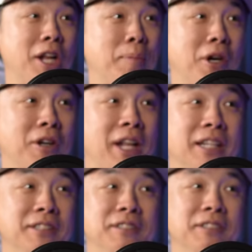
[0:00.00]
dollar pair of
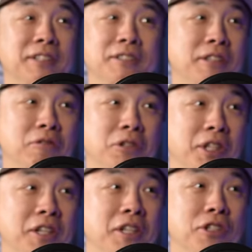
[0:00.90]
glasses, that's a
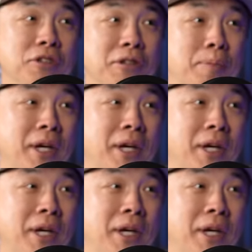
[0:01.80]
really good insurance